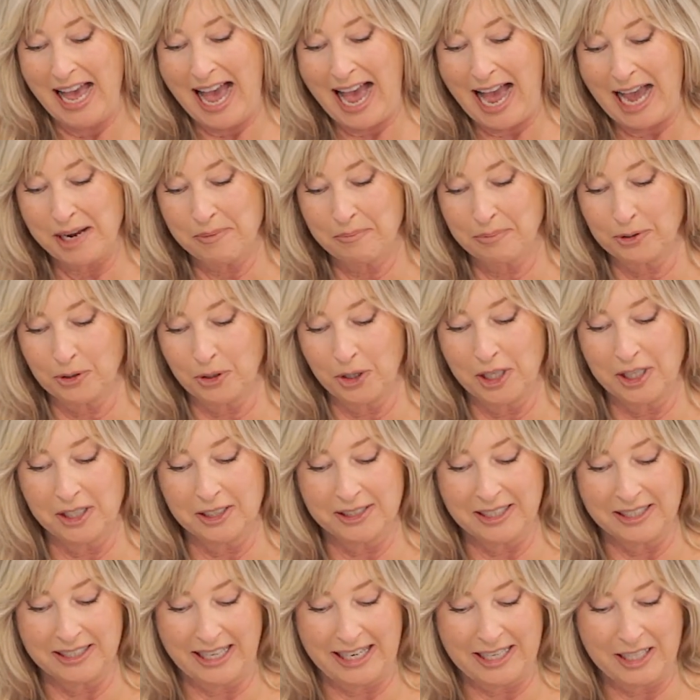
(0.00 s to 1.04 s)
I
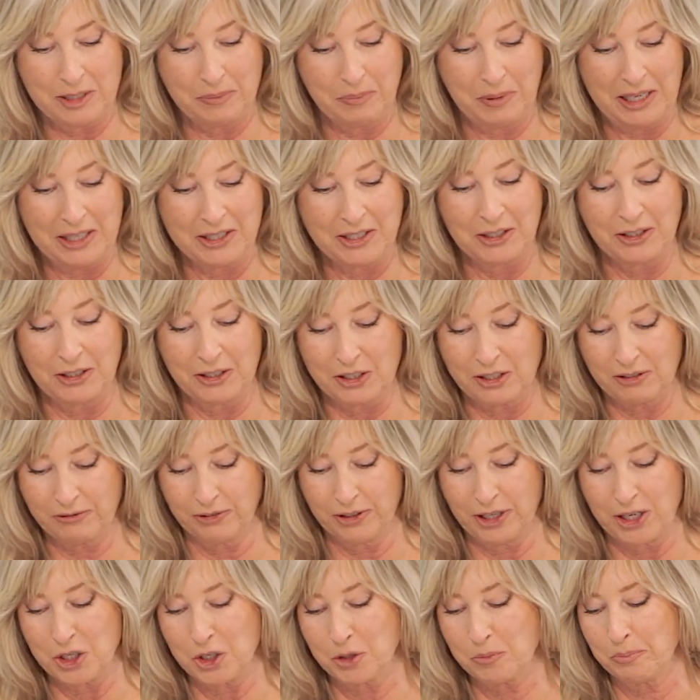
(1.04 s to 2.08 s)
broiled a nice piece of this
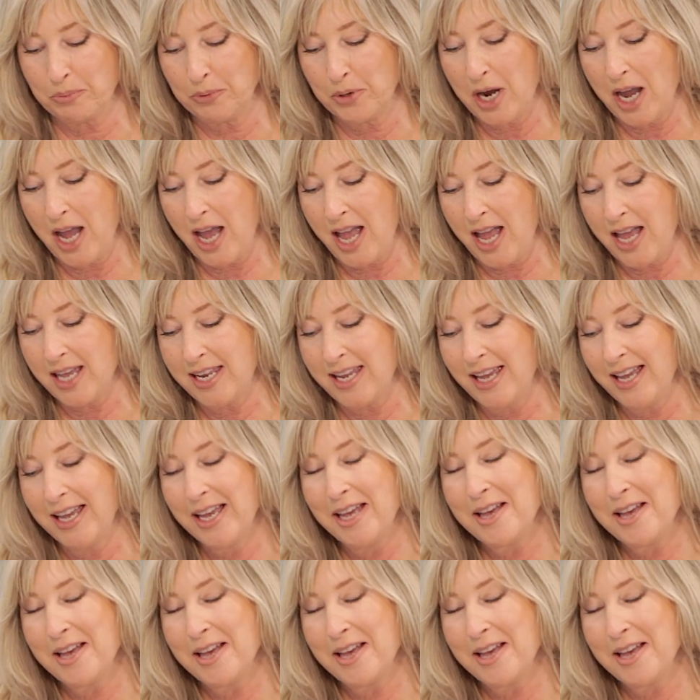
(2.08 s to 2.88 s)
French bread,